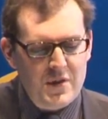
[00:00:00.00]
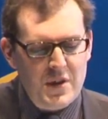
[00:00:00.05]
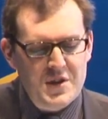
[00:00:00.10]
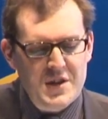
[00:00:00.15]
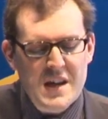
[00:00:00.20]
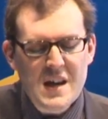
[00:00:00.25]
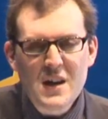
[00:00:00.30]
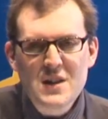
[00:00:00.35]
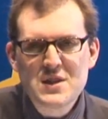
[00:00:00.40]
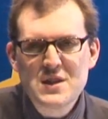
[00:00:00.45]
The
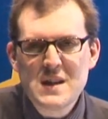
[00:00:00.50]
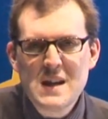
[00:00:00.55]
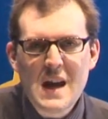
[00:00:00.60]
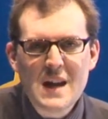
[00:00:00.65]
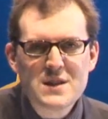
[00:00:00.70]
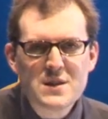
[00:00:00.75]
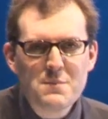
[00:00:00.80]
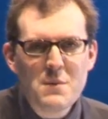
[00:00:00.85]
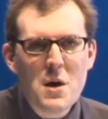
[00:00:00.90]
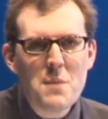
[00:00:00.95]

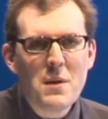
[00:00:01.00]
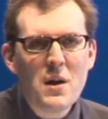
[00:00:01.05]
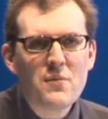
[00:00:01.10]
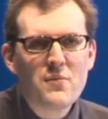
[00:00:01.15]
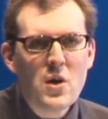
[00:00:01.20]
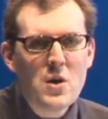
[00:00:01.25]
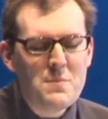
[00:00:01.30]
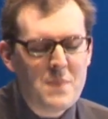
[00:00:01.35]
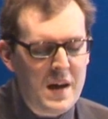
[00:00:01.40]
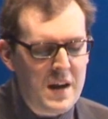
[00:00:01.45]
DRC has a
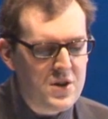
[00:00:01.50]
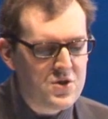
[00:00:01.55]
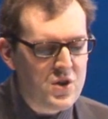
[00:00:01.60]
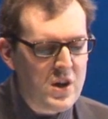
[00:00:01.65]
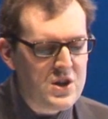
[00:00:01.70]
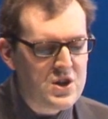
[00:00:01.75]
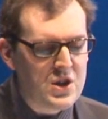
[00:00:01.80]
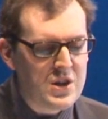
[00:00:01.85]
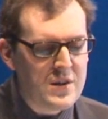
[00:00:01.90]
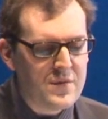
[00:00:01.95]
mobile phone
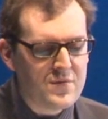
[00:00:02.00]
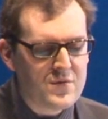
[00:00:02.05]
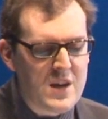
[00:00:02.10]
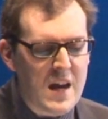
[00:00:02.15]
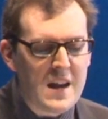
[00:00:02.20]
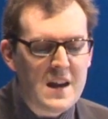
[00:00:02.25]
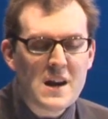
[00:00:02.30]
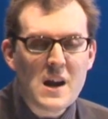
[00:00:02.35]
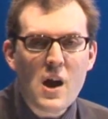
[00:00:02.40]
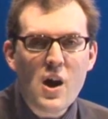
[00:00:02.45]
penetration of
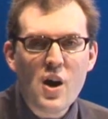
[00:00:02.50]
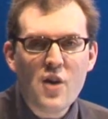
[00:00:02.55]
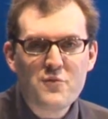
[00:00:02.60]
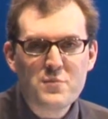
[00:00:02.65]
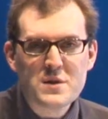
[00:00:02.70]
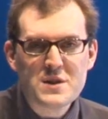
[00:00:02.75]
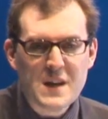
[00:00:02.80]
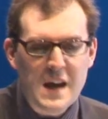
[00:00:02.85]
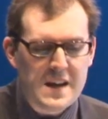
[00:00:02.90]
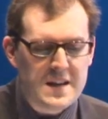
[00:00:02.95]

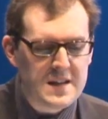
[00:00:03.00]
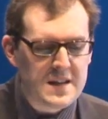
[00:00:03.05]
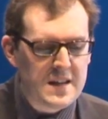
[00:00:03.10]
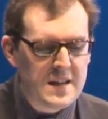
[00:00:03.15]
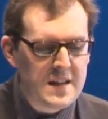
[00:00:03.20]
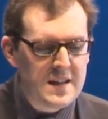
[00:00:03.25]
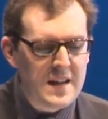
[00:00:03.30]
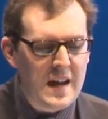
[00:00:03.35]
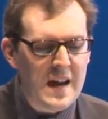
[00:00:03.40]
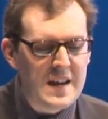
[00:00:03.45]
10.5%,
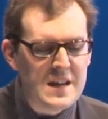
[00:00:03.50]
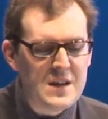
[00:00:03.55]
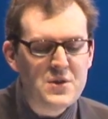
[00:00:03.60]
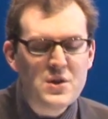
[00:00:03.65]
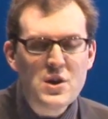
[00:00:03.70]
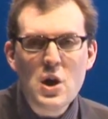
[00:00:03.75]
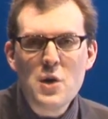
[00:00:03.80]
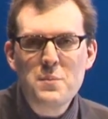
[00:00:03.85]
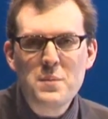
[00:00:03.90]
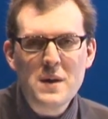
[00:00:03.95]
and
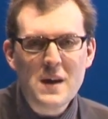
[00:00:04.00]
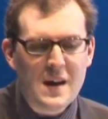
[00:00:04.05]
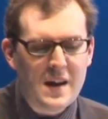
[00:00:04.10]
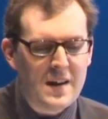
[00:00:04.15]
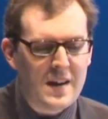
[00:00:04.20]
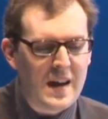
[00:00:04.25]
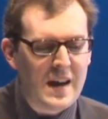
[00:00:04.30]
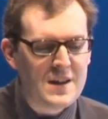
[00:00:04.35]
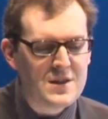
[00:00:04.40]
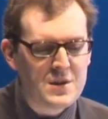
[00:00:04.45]

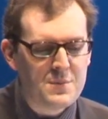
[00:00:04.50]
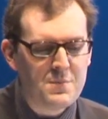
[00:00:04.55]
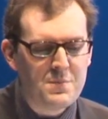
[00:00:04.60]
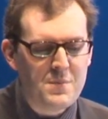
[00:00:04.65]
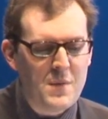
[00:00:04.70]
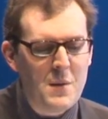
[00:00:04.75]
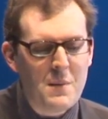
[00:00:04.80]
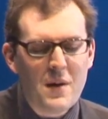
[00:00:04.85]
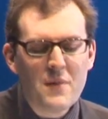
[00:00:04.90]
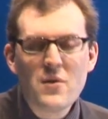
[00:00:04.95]
Ethiopia has
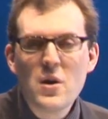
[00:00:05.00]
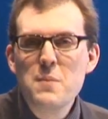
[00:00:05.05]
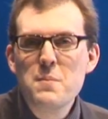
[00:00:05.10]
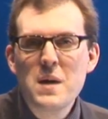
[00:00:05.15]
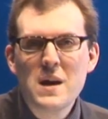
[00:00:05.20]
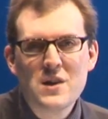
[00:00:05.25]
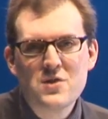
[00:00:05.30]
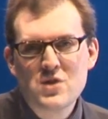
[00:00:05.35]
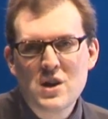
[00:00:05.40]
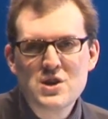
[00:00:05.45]
a mobile phone
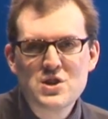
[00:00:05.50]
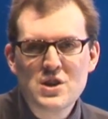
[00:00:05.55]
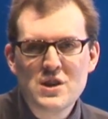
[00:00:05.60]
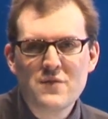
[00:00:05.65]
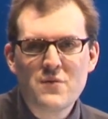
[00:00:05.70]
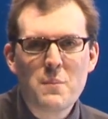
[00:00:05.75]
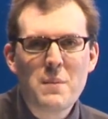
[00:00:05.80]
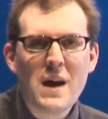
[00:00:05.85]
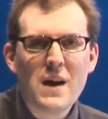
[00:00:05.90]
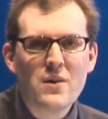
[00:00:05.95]

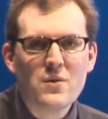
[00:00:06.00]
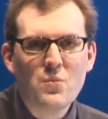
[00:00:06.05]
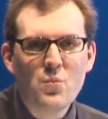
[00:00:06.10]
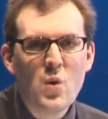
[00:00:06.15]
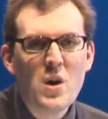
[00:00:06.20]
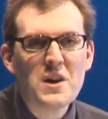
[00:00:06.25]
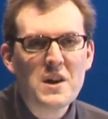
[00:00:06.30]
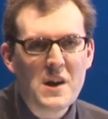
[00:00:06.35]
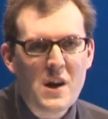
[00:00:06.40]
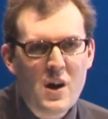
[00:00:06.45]
penetration of
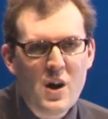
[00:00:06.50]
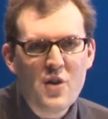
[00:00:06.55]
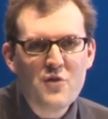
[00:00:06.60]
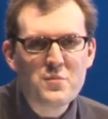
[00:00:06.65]
about 1.5%.